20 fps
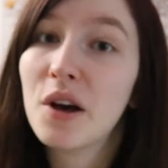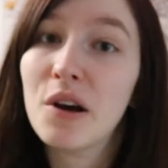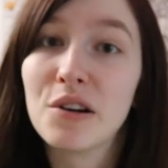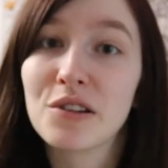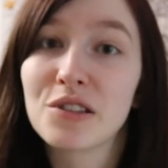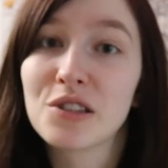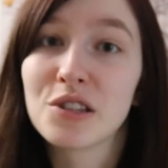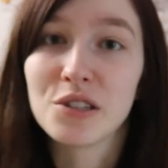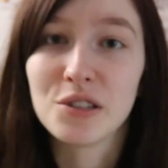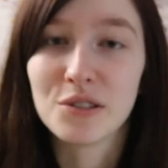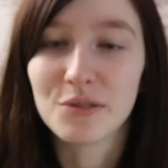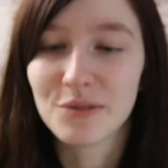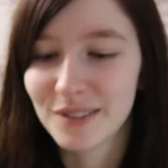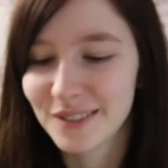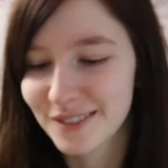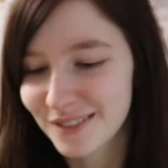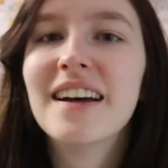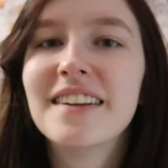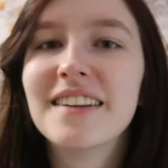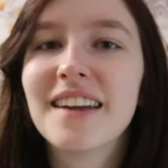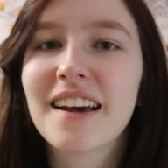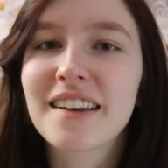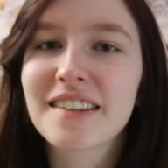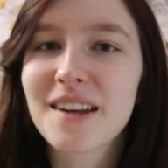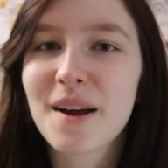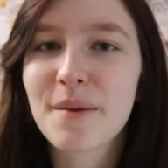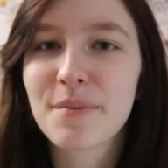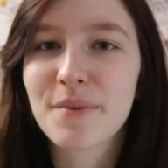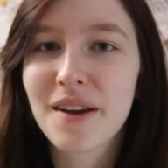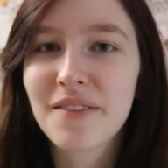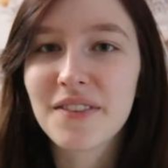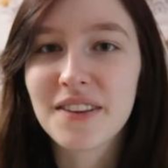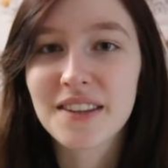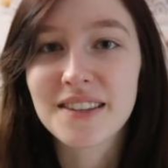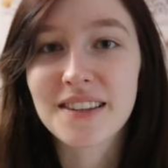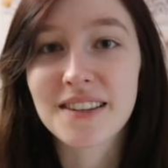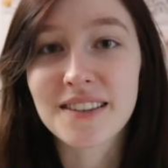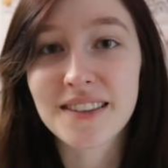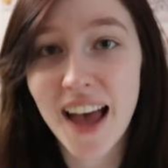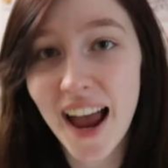Hooks you. Next up, we have The
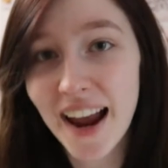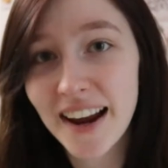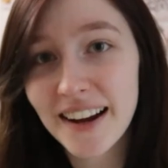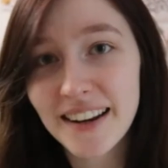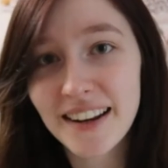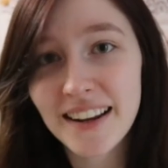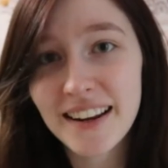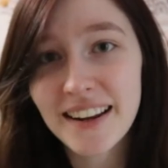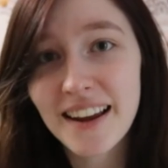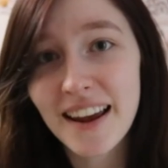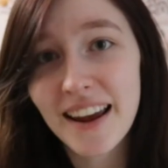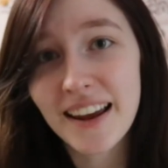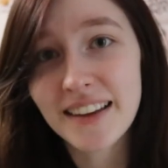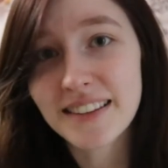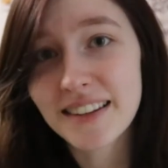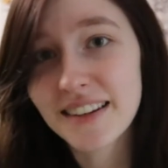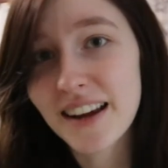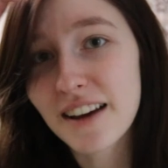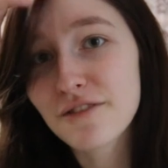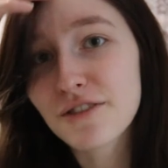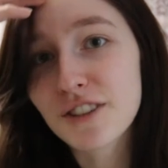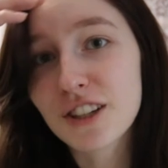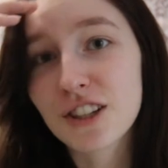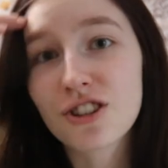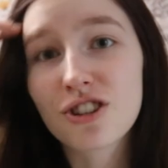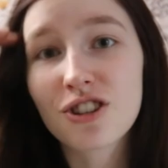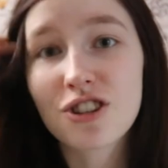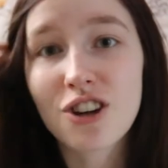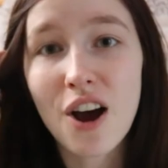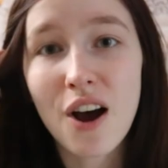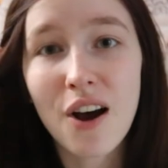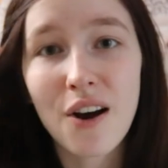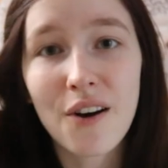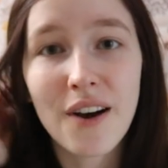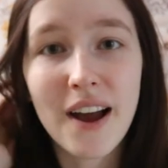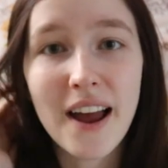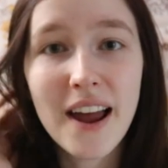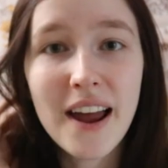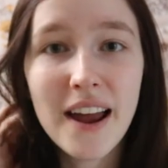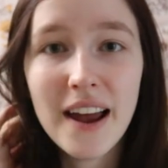Society. It's a Netflix
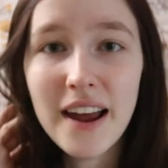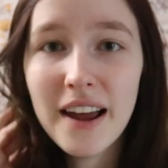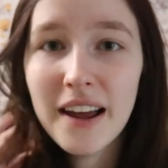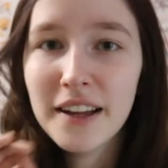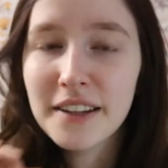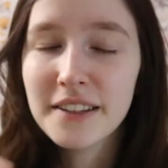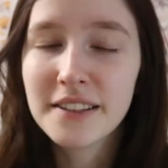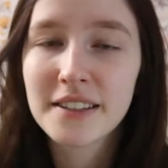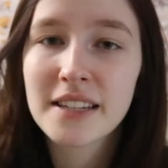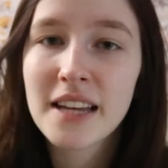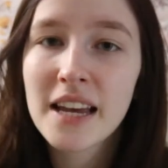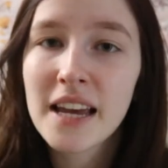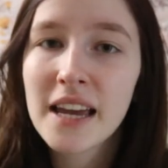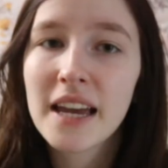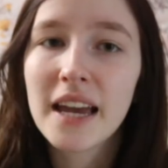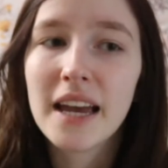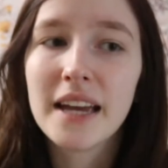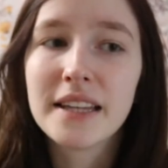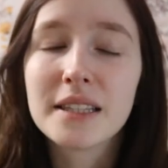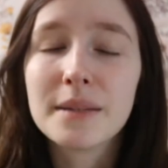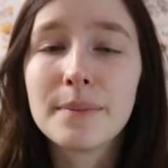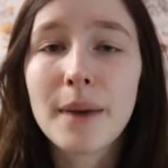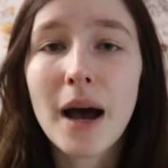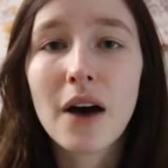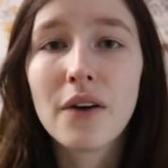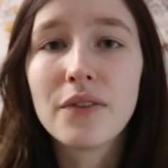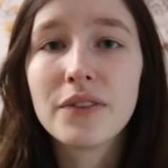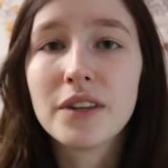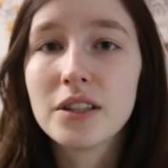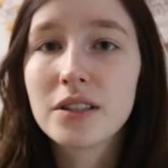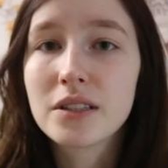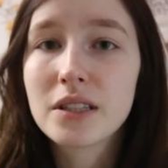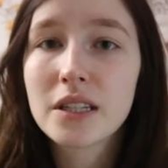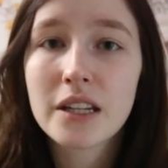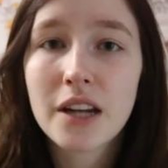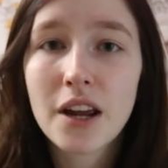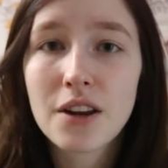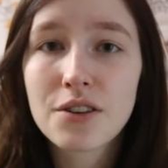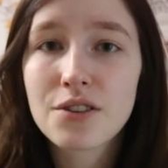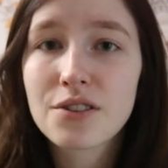show, and it's about these
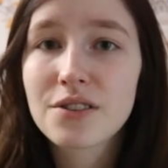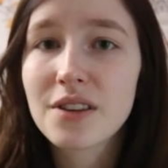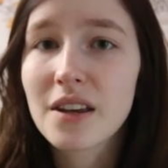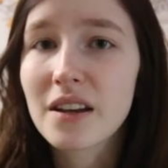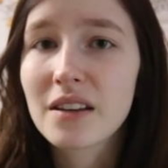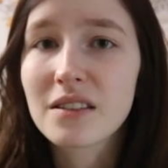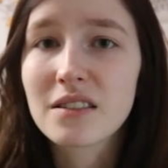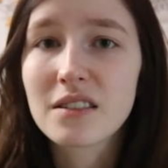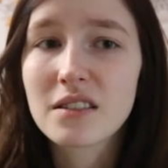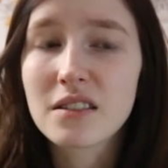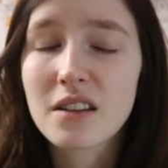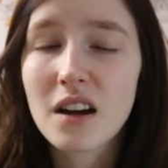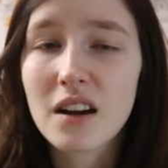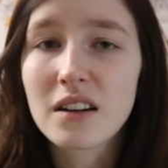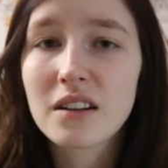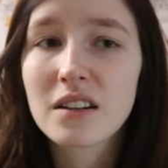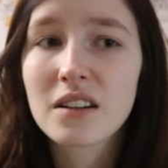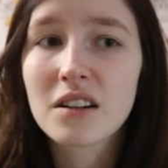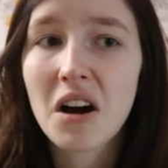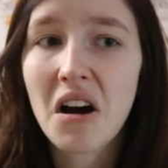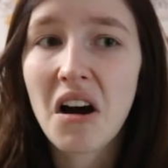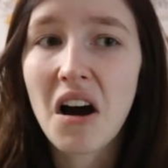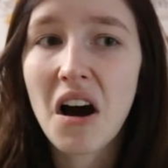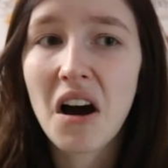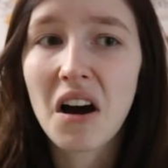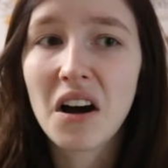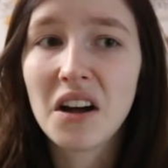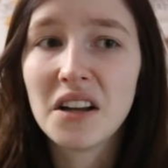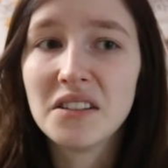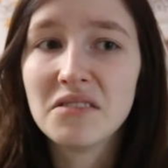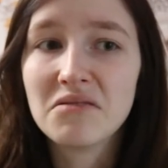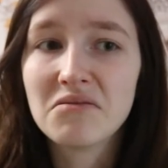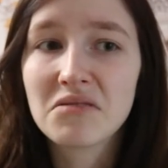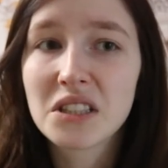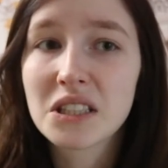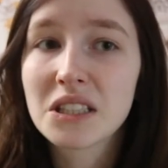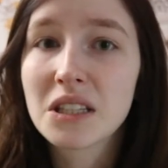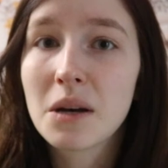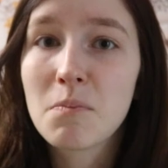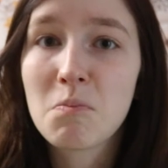teenagers that get stuck on
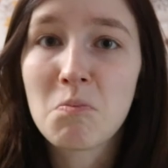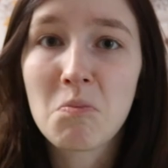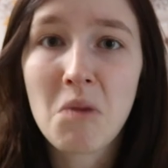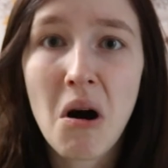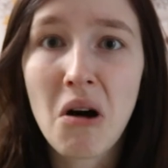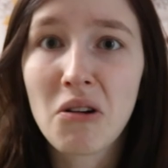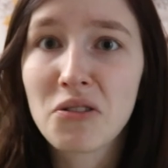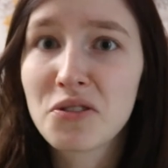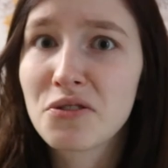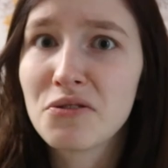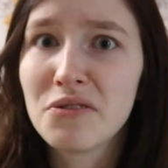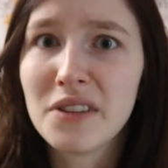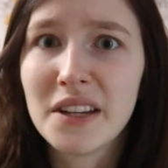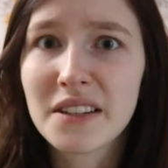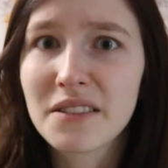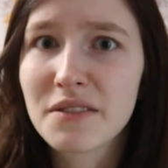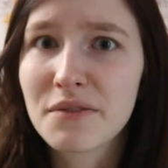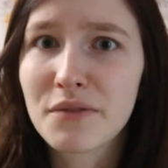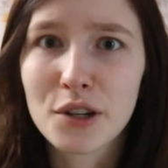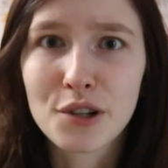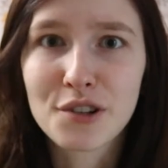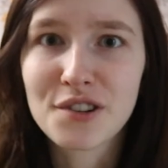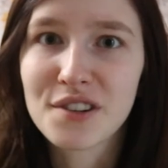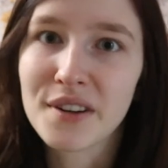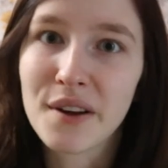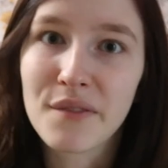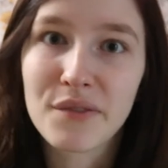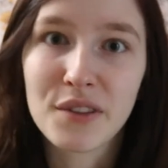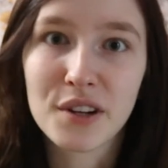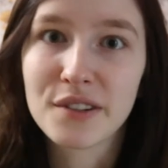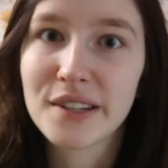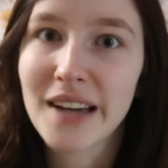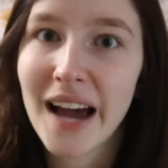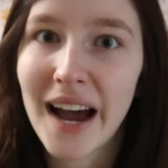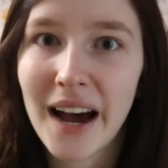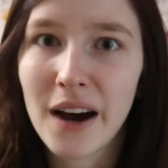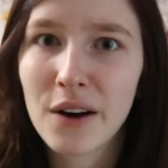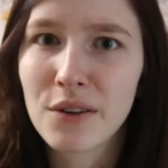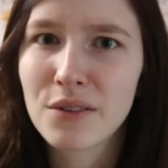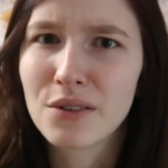some alternate version of their
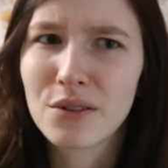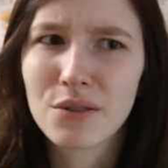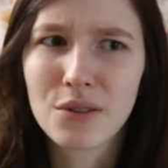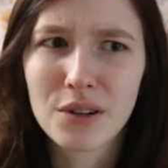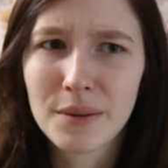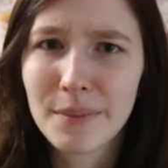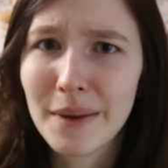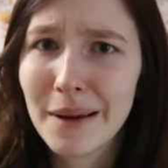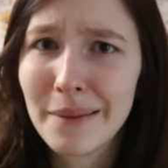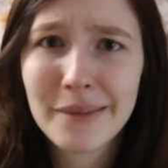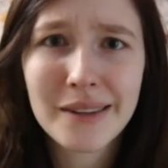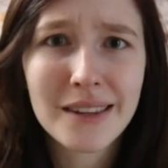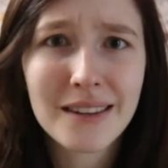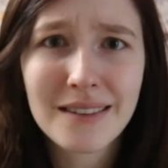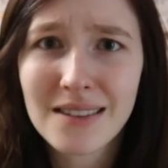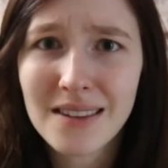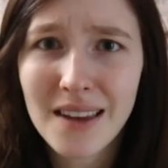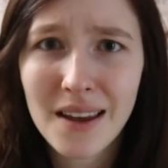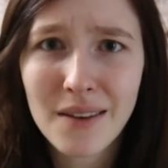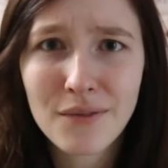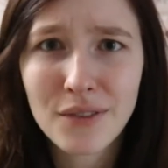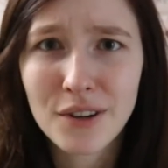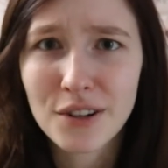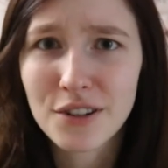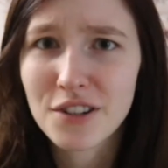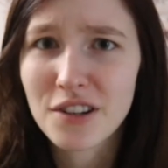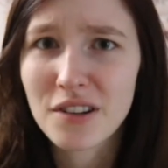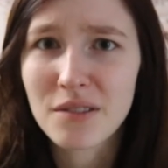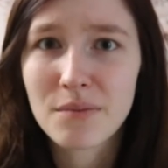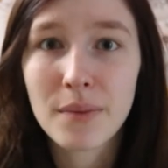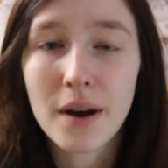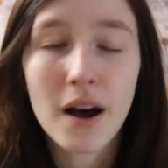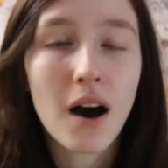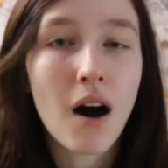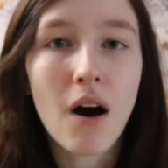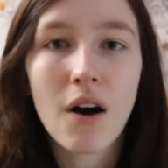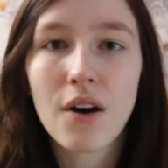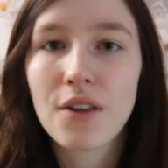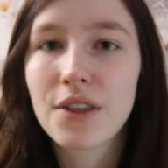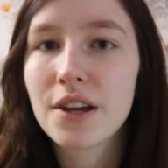town, or maybe the same version, but
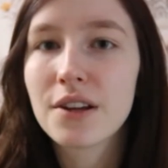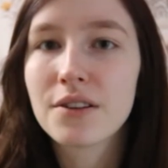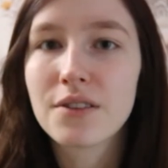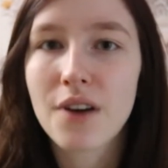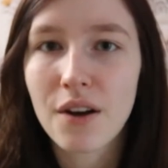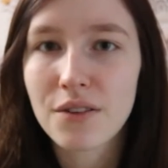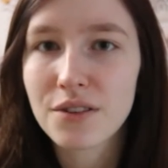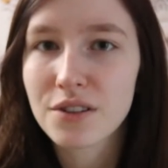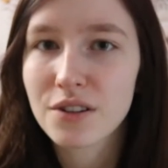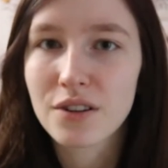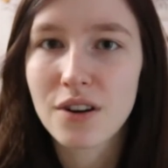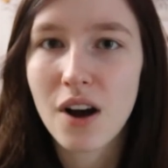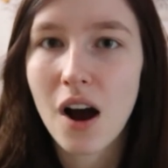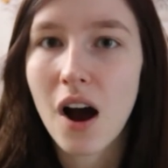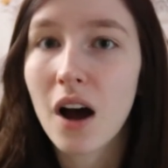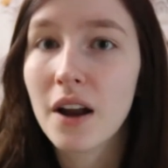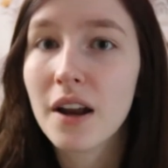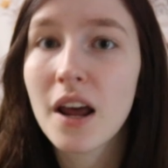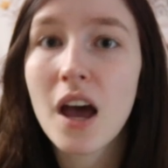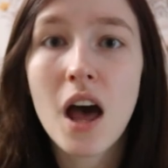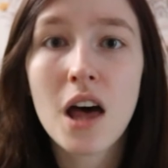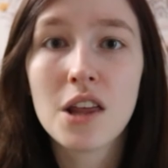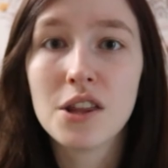all the adults are gone.